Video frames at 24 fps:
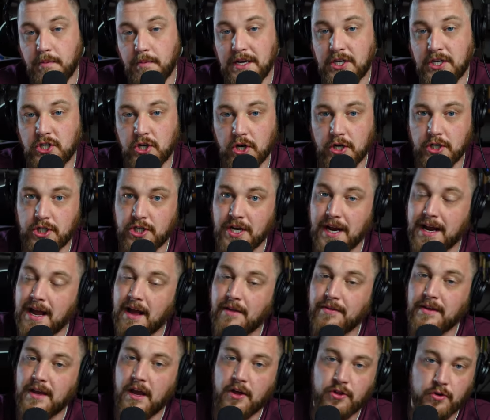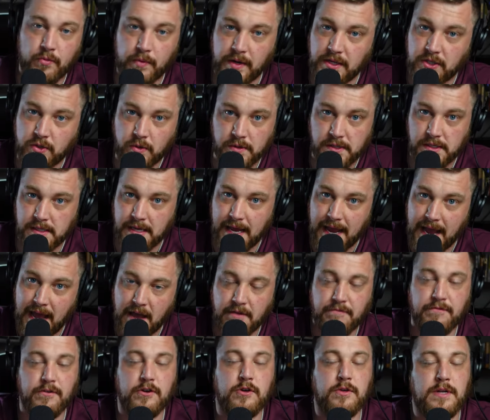be sure and check out the other resources I
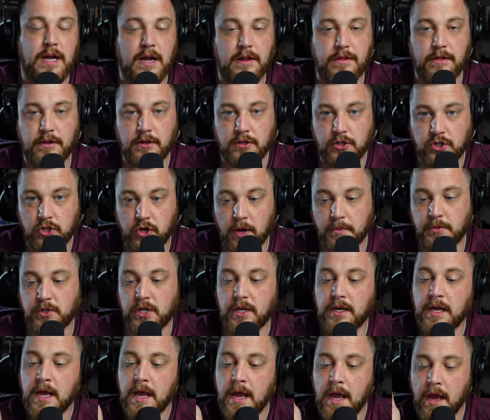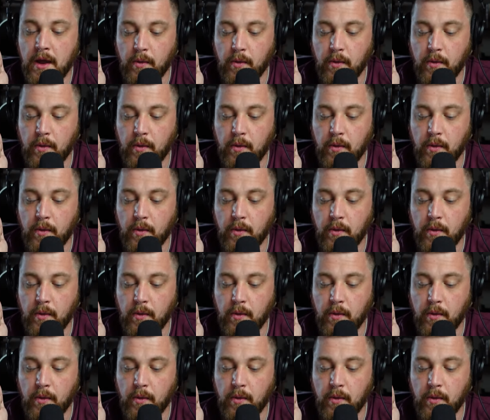have for you down in the description.